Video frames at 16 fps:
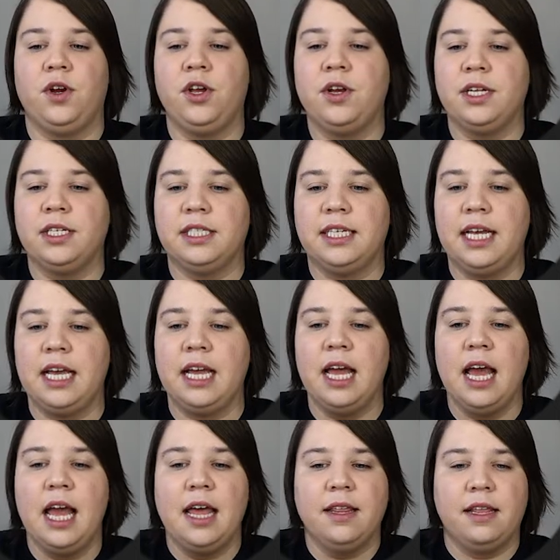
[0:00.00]
You can
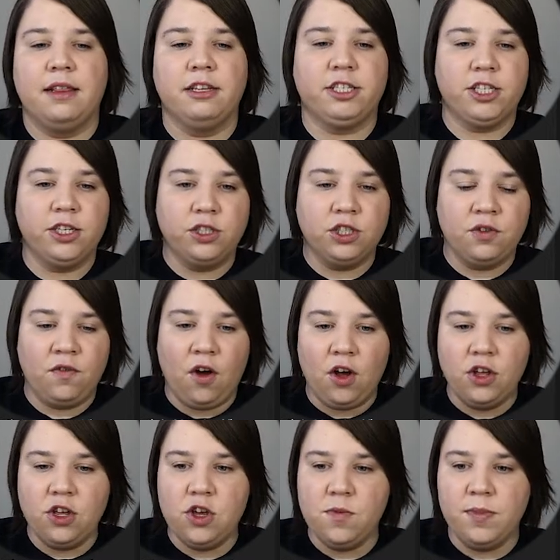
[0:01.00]
see that the search
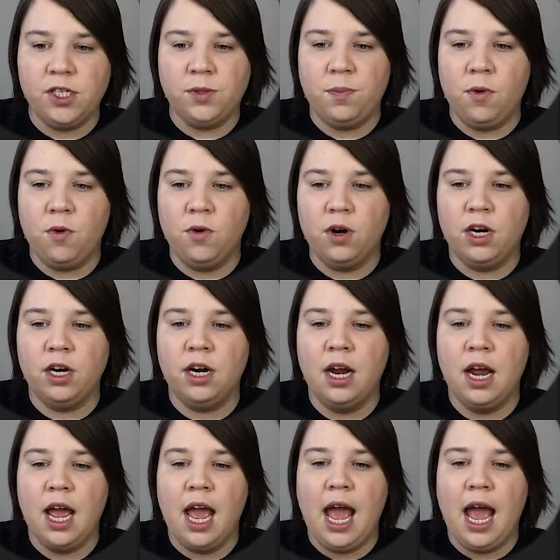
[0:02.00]
volume is poor,